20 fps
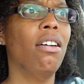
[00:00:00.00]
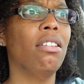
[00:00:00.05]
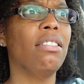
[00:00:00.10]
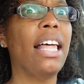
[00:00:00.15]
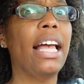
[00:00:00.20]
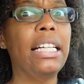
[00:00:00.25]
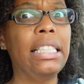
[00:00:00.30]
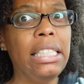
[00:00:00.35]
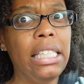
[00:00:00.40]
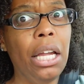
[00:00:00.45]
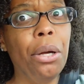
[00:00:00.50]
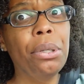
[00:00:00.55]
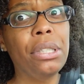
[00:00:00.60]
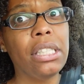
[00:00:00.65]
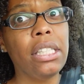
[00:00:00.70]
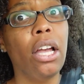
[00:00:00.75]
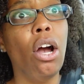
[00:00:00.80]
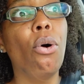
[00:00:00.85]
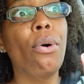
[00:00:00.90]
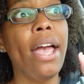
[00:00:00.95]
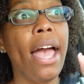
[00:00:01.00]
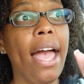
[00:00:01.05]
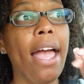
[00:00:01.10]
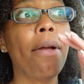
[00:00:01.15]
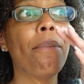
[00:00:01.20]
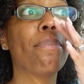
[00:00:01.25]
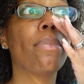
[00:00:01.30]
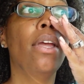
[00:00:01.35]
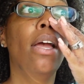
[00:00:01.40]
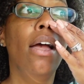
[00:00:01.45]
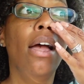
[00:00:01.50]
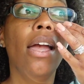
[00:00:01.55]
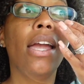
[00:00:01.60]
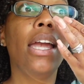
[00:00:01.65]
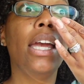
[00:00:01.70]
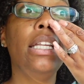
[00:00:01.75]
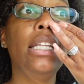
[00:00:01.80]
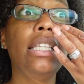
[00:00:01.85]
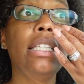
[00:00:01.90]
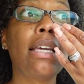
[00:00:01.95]
Like, seriously, okay?
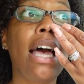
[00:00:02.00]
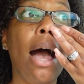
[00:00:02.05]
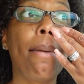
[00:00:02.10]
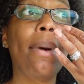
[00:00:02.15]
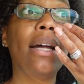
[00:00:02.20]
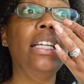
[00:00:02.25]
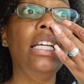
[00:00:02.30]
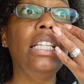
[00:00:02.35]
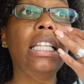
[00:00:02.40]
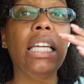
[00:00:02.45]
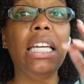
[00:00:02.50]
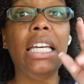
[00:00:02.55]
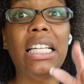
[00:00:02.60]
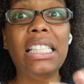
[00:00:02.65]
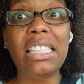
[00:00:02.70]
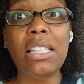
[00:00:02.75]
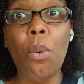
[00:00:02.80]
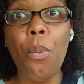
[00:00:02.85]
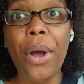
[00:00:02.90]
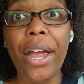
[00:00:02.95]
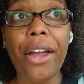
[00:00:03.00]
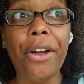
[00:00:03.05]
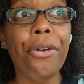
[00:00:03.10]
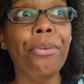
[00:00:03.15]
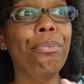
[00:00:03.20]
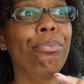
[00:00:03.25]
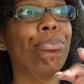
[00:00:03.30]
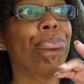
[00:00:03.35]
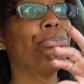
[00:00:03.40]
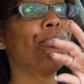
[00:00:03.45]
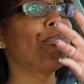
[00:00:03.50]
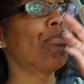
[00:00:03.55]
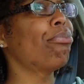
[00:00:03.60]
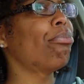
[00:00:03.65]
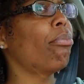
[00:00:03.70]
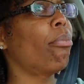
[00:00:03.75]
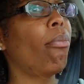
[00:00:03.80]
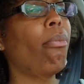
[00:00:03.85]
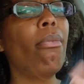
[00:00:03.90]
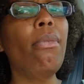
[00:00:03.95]
Anytime I need to get somewhere,
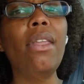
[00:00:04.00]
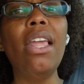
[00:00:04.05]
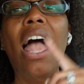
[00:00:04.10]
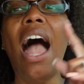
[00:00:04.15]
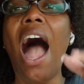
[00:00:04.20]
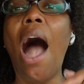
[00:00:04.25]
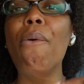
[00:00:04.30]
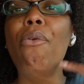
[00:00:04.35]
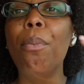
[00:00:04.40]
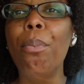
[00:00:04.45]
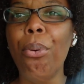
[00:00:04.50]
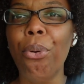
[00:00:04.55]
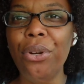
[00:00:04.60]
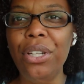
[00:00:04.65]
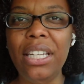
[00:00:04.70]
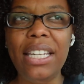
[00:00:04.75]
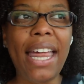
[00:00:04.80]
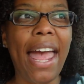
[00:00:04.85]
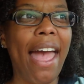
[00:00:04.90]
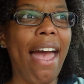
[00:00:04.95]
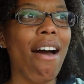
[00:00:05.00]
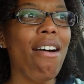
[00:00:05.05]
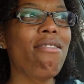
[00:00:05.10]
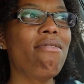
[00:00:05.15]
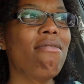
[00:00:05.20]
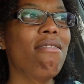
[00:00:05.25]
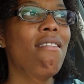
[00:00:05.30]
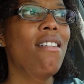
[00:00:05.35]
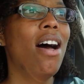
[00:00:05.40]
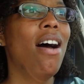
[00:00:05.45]
I will print it out,